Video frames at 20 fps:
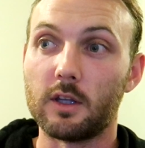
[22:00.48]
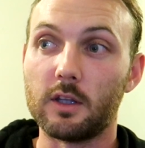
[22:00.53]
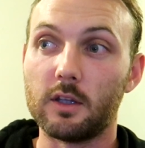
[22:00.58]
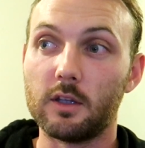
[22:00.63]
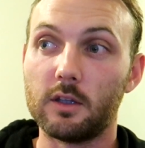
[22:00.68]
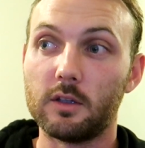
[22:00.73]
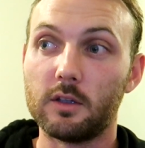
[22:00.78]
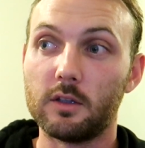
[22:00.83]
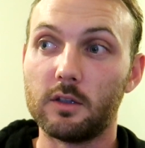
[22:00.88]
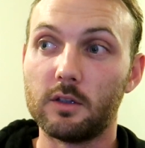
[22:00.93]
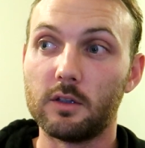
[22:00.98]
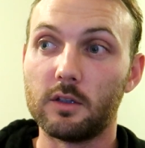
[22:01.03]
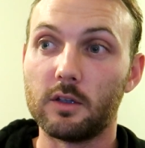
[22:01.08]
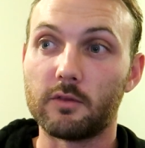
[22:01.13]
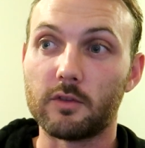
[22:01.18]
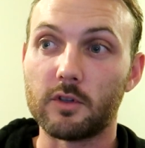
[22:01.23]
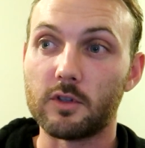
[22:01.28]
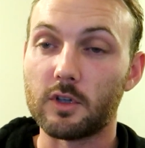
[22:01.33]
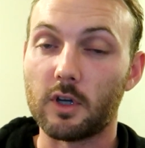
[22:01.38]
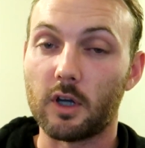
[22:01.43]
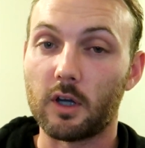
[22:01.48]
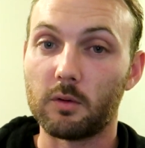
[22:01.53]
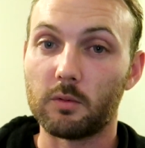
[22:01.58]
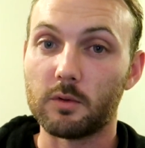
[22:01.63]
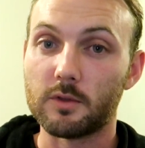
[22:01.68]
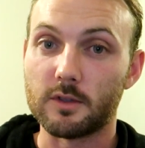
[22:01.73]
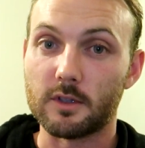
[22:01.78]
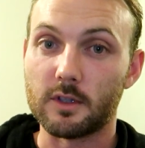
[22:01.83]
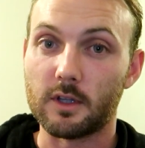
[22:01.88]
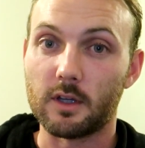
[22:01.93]
if the tire
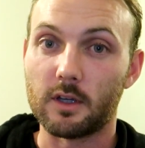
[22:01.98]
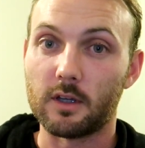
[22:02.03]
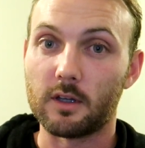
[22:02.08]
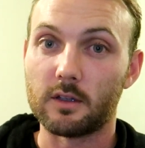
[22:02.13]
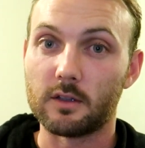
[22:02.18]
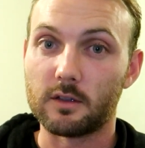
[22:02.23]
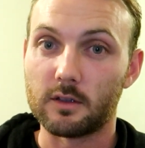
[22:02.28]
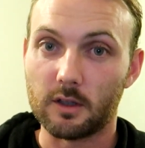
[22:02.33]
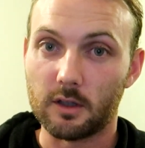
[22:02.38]
wasn't there,